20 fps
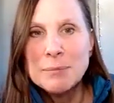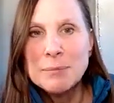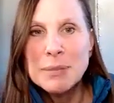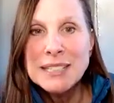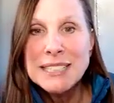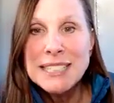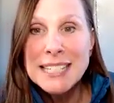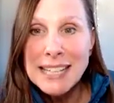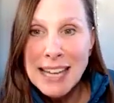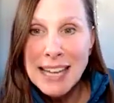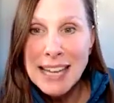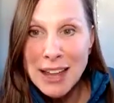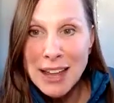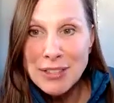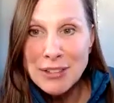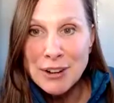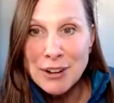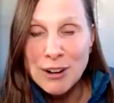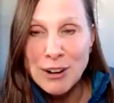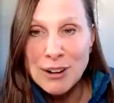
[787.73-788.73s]
but
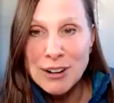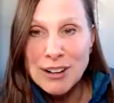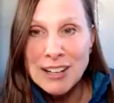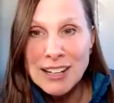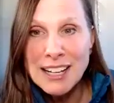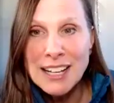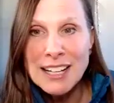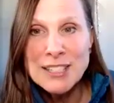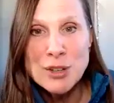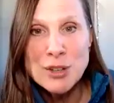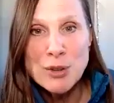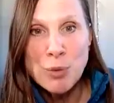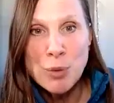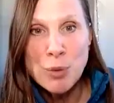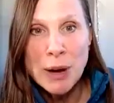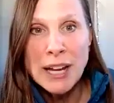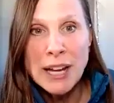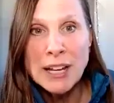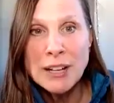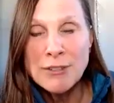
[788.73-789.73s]
together, it's
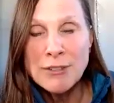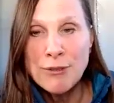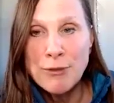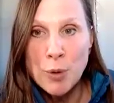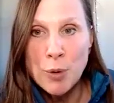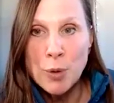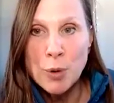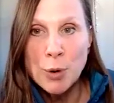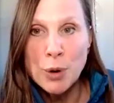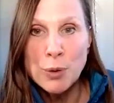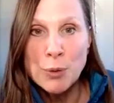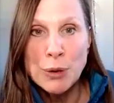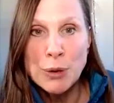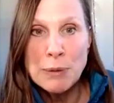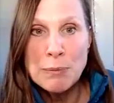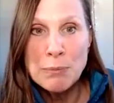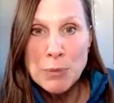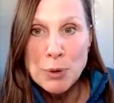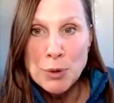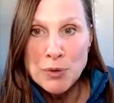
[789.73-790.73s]
great for
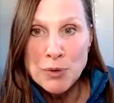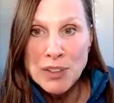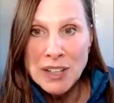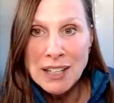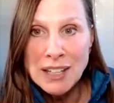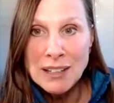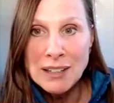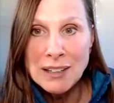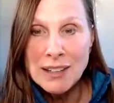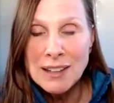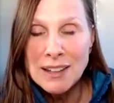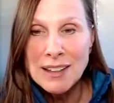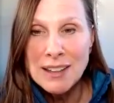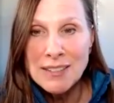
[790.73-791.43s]
removing